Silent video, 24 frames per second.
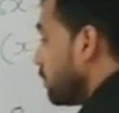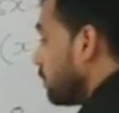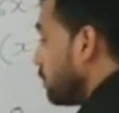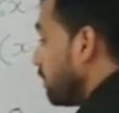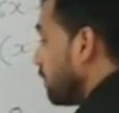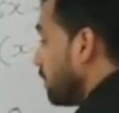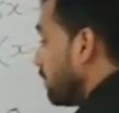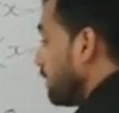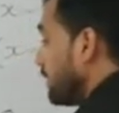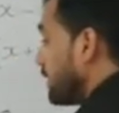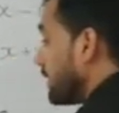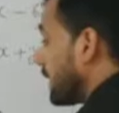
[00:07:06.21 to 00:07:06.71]

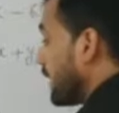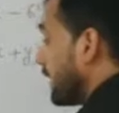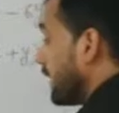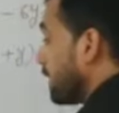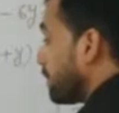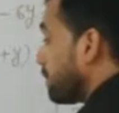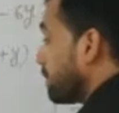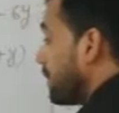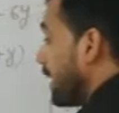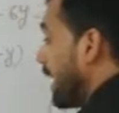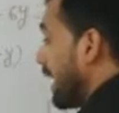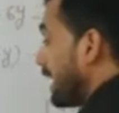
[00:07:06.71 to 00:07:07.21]
we will
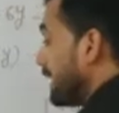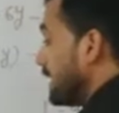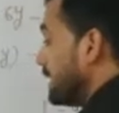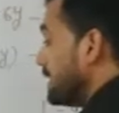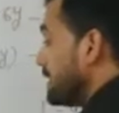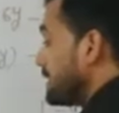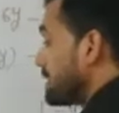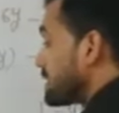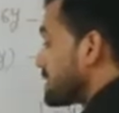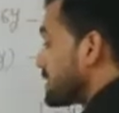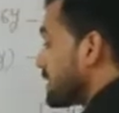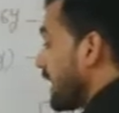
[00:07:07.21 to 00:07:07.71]
take
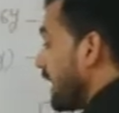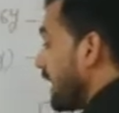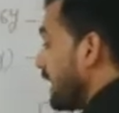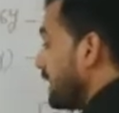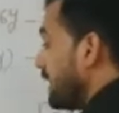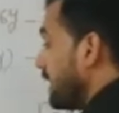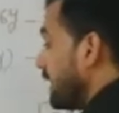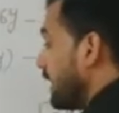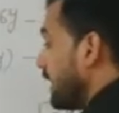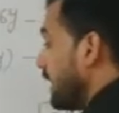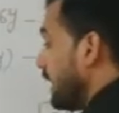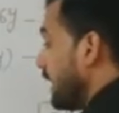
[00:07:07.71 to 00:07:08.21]
minus
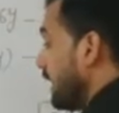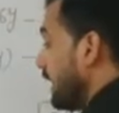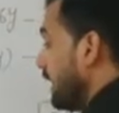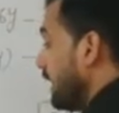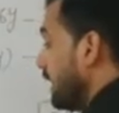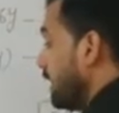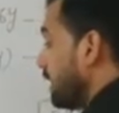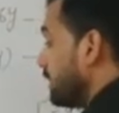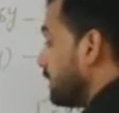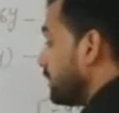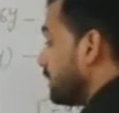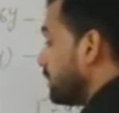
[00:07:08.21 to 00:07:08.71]

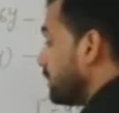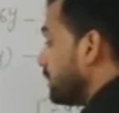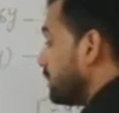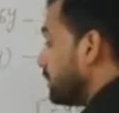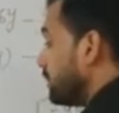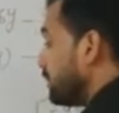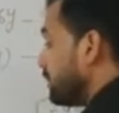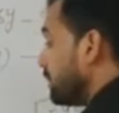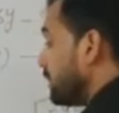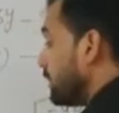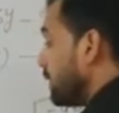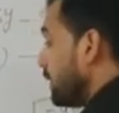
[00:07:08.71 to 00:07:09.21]
10a
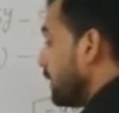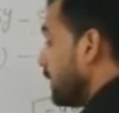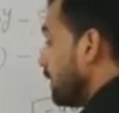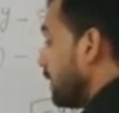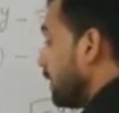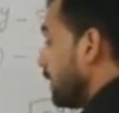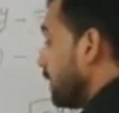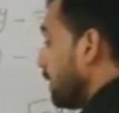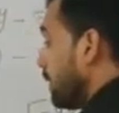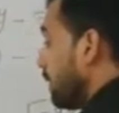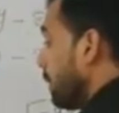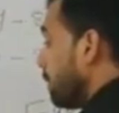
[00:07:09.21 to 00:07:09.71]

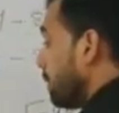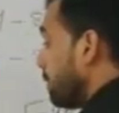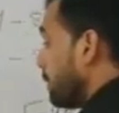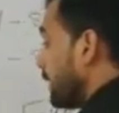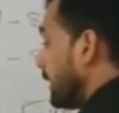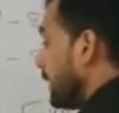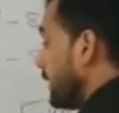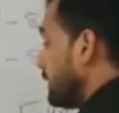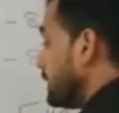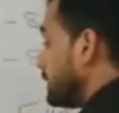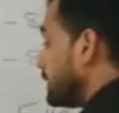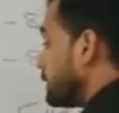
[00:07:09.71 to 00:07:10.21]

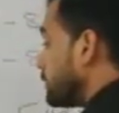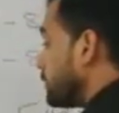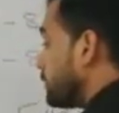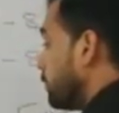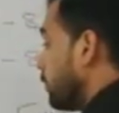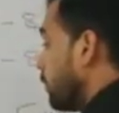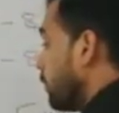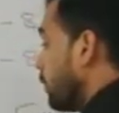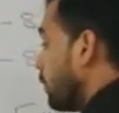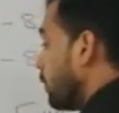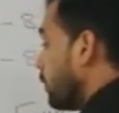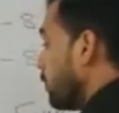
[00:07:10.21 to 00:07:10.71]
plus
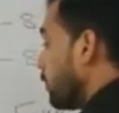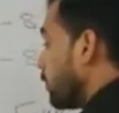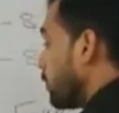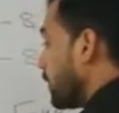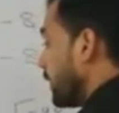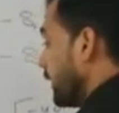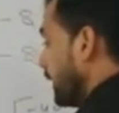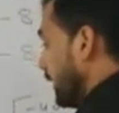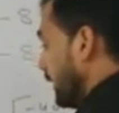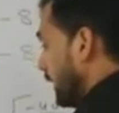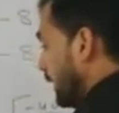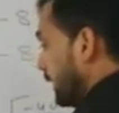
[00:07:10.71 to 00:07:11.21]

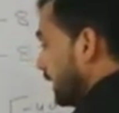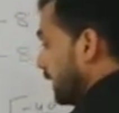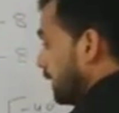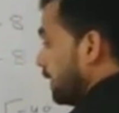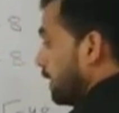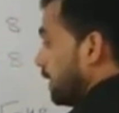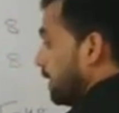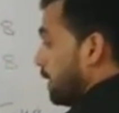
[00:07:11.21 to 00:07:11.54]
4a.